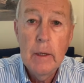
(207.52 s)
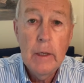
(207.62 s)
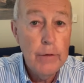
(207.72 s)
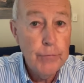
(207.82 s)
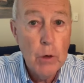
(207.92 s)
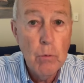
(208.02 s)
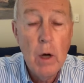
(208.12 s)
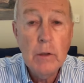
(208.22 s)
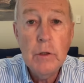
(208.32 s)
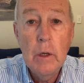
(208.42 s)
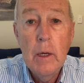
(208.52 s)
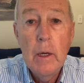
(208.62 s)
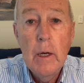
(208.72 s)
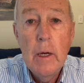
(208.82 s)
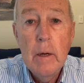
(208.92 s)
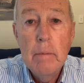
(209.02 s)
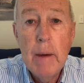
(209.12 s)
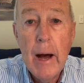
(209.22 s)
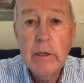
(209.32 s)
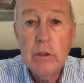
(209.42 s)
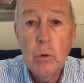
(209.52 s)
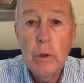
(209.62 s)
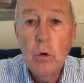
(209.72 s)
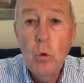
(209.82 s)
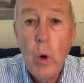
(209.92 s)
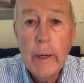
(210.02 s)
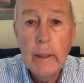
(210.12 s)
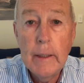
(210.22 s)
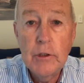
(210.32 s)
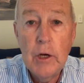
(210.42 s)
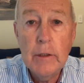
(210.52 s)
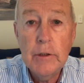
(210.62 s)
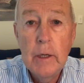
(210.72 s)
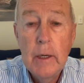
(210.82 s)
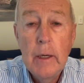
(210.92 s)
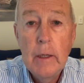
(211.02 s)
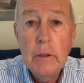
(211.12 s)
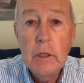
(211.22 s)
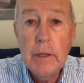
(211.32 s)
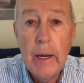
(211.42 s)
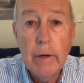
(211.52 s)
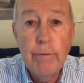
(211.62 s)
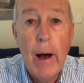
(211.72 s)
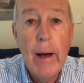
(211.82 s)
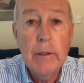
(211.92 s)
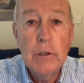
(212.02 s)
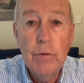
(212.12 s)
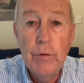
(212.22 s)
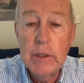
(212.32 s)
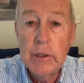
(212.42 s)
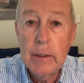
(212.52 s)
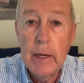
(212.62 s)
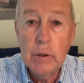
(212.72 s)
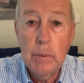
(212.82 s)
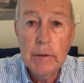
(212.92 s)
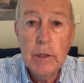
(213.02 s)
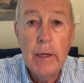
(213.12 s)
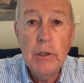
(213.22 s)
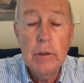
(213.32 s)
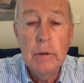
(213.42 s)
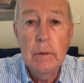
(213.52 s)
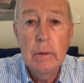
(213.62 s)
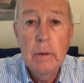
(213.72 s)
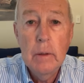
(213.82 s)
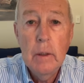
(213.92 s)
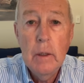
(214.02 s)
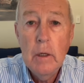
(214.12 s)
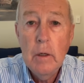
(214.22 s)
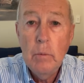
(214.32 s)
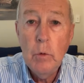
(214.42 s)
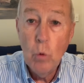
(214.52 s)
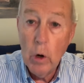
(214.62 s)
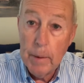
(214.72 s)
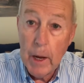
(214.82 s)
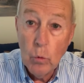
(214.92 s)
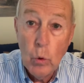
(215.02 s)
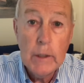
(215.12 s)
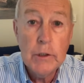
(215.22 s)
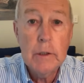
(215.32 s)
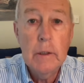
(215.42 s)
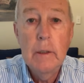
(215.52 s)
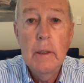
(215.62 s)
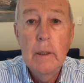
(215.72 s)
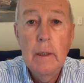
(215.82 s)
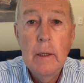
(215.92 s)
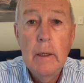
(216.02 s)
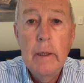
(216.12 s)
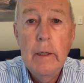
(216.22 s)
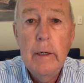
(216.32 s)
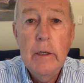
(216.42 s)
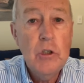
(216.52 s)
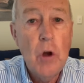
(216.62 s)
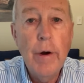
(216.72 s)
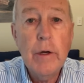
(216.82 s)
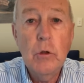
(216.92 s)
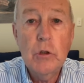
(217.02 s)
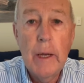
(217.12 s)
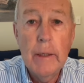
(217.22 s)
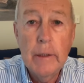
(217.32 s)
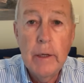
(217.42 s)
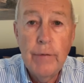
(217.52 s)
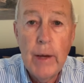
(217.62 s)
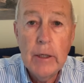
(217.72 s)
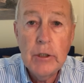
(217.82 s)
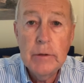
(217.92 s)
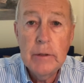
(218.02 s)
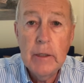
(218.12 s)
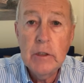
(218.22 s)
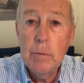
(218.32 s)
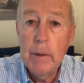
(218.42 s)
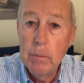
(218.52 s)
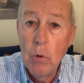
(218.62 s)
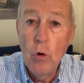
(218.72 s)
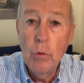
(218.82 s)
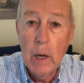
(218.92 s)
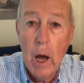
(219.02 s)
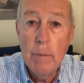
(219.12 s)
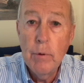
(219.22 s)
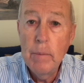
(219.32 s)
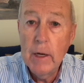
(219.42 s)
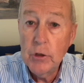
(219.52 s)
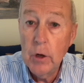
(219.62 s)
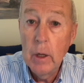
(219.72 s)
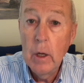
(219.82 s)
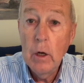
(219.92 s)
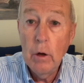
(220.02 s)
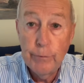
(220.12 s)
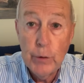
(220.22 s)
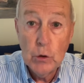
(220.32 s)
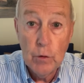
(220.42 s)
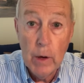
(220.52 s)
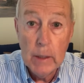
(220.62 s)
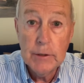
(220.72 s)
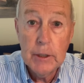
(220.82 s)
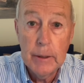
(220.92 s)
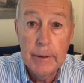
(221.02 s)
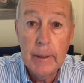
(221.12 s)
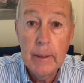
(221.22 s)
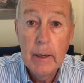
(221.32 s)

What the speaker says: If there was, markets would quickly adjust to take advantage of this expectation. But what about risk? Historical standard deviation tends to be a more reliable measure of future volatility